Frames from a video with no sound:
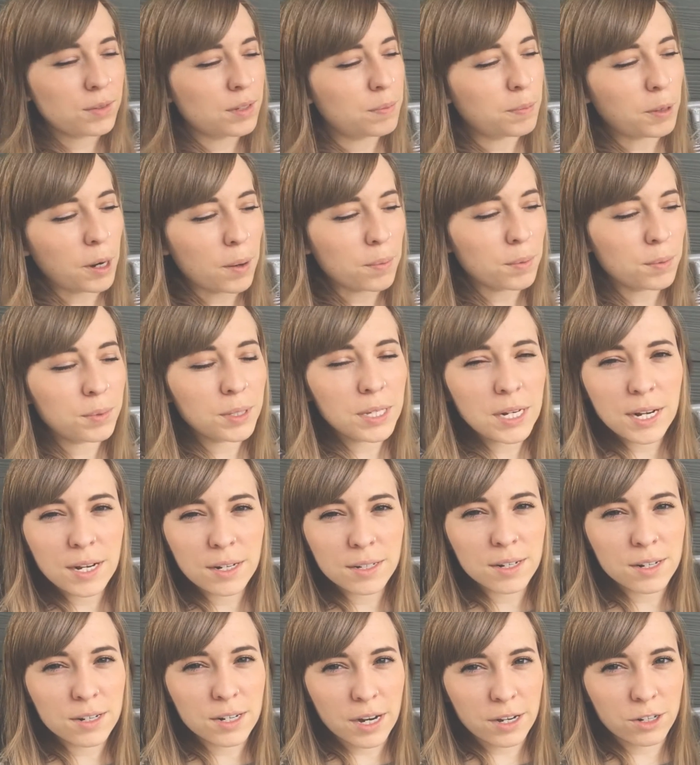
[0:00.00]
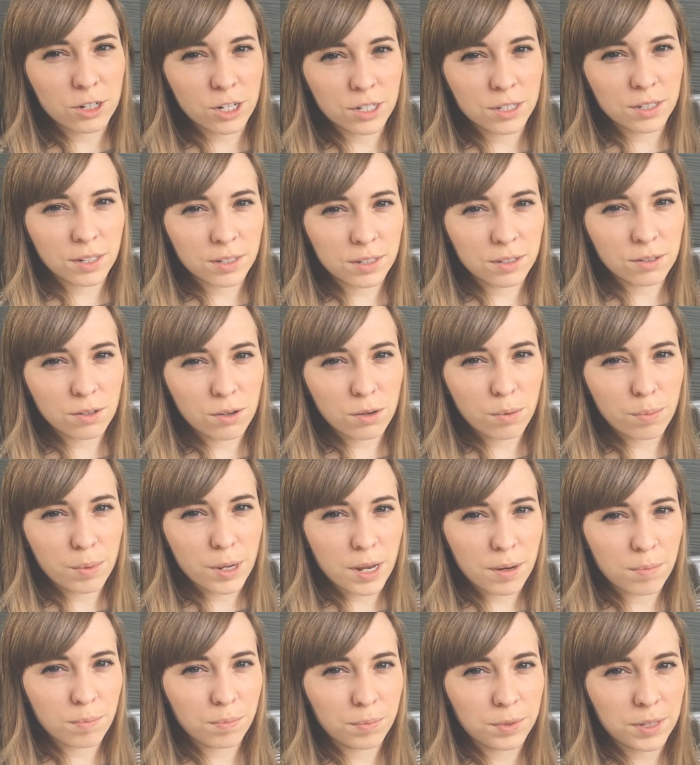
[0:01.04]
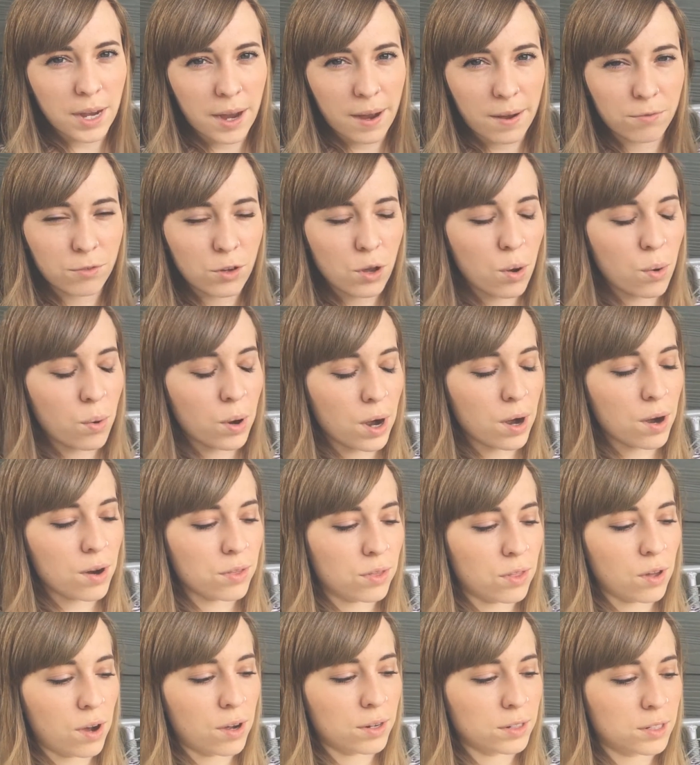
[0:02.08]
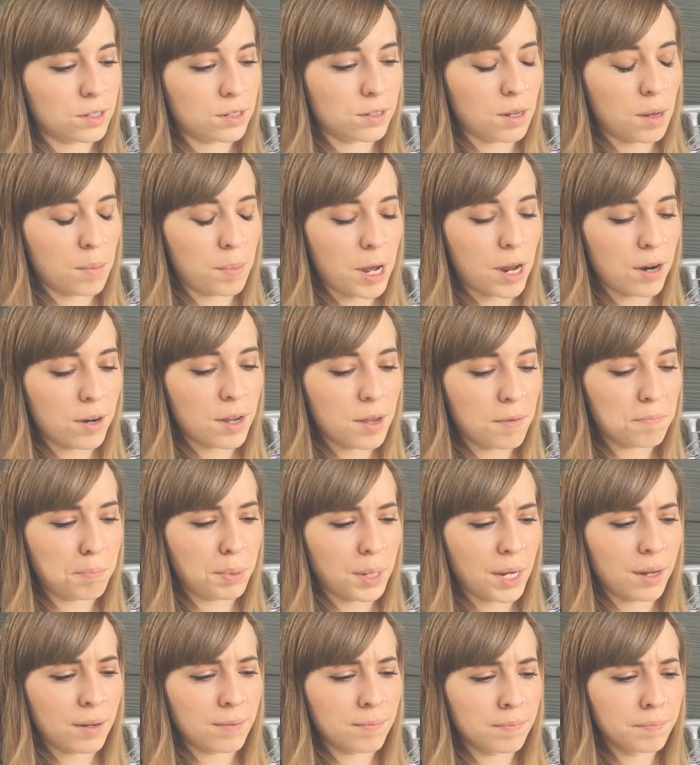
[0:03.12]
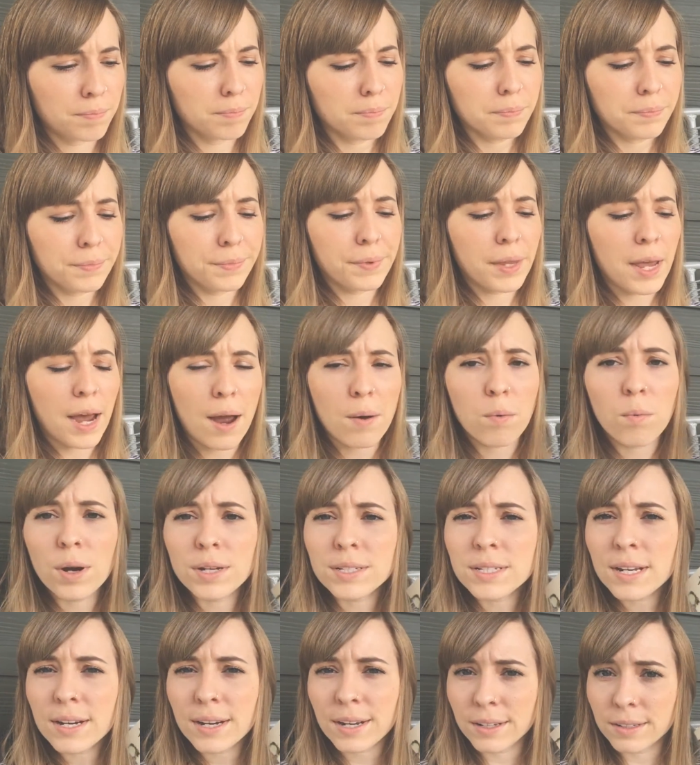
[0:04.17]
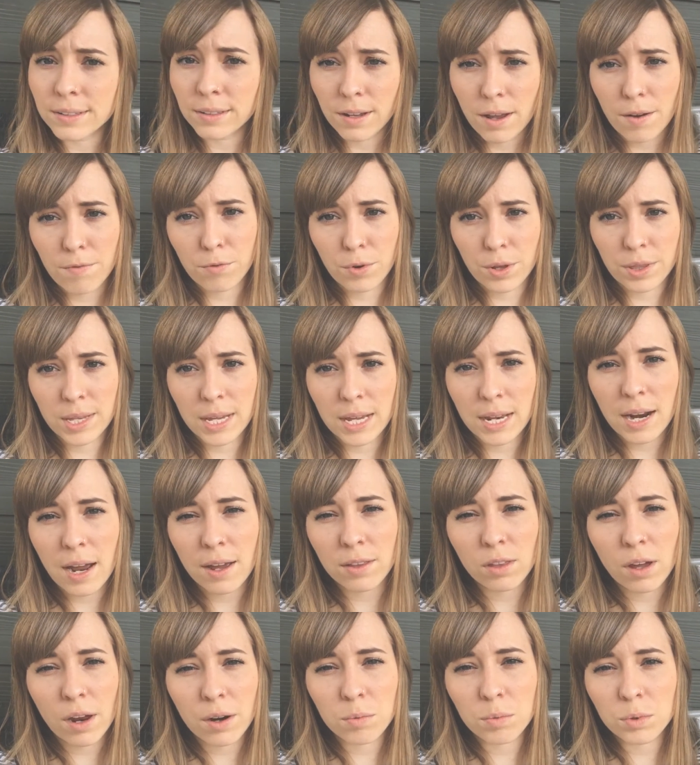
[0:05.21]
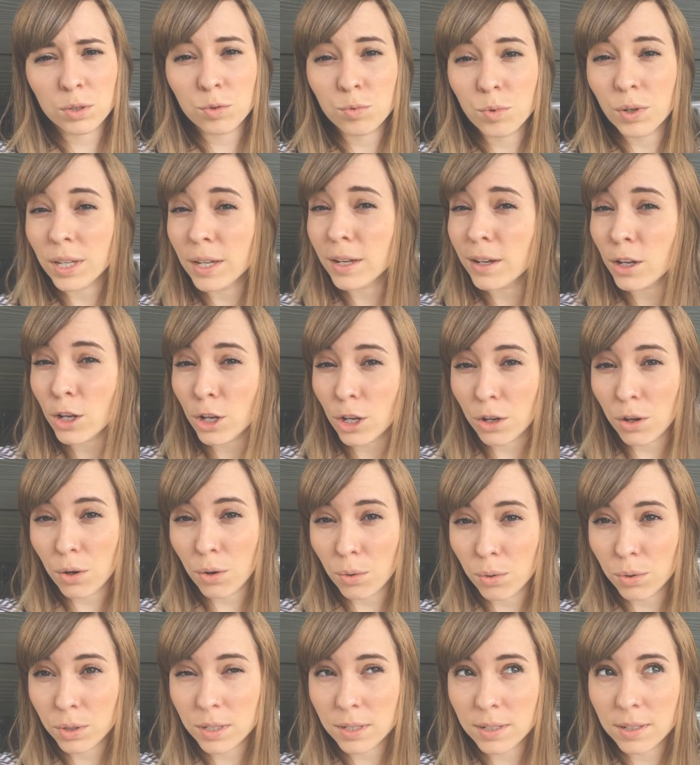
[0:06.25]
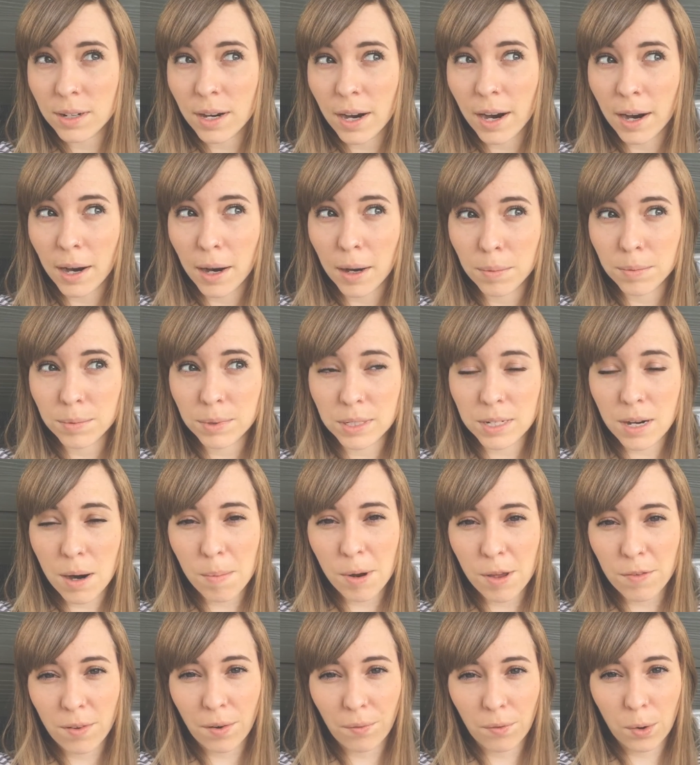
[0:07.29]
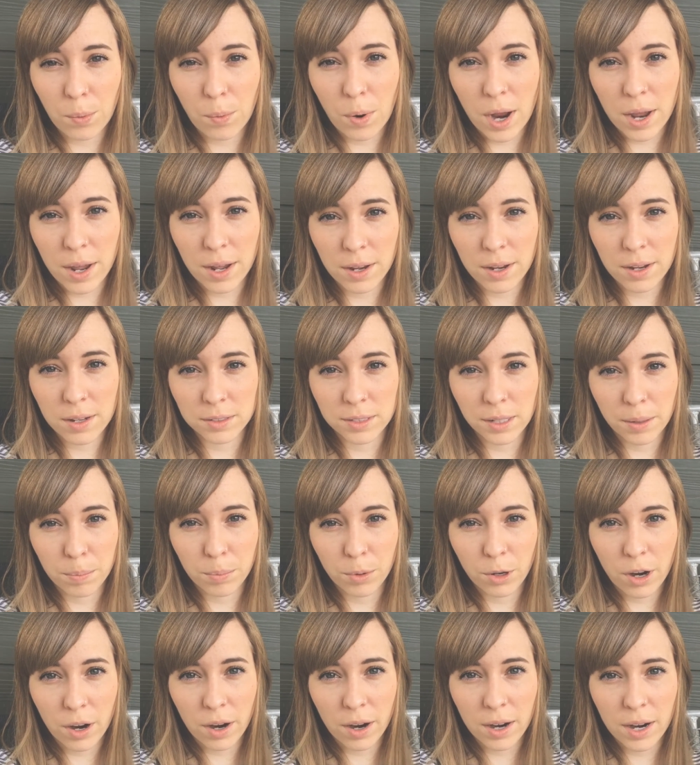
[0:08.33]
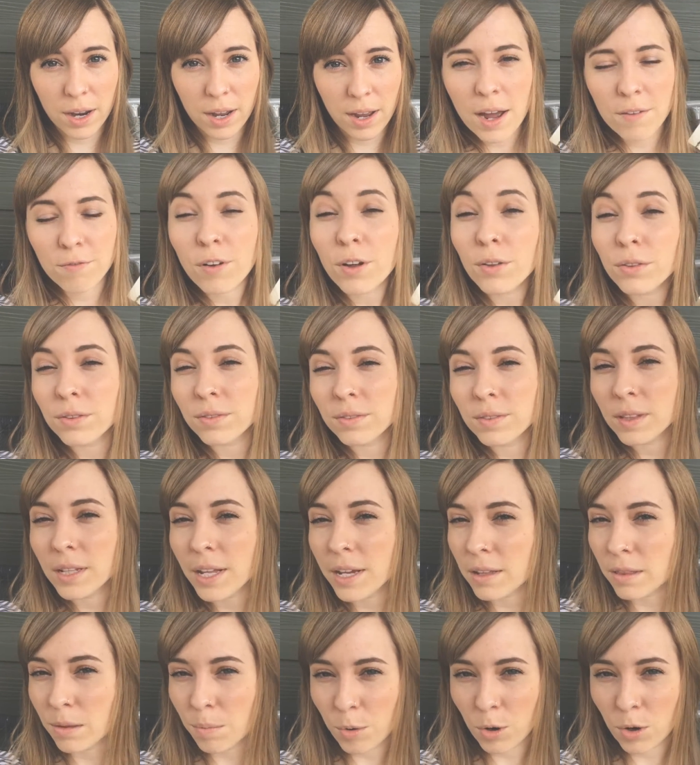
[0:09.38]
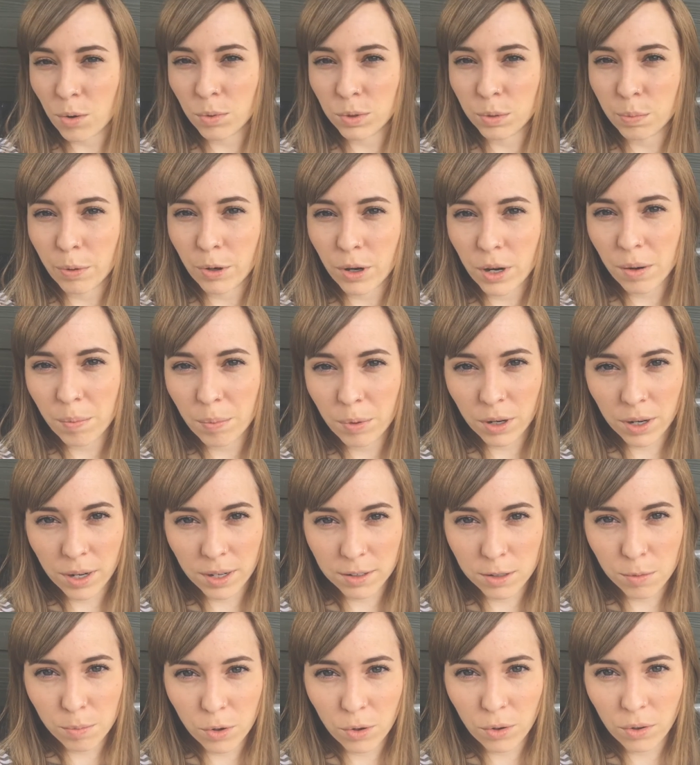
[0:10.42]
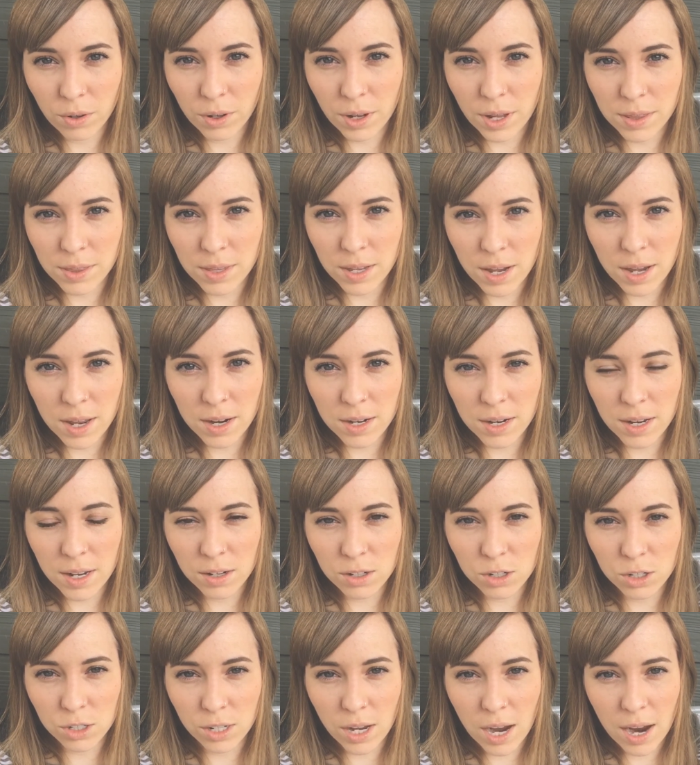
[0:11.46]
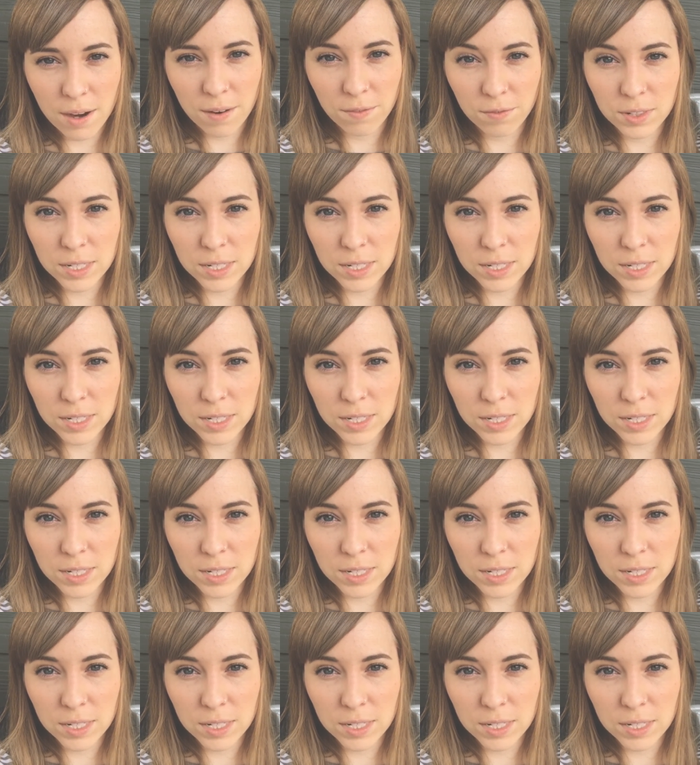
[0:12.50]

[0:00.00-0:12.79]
probably need to digest this a little bit to have coherent thoughts about it, but I wasn't in love with it. I thought it was really cute. It's not my favorite YA contemporary. I felt like the book was pretty predictable, and the ending just kind of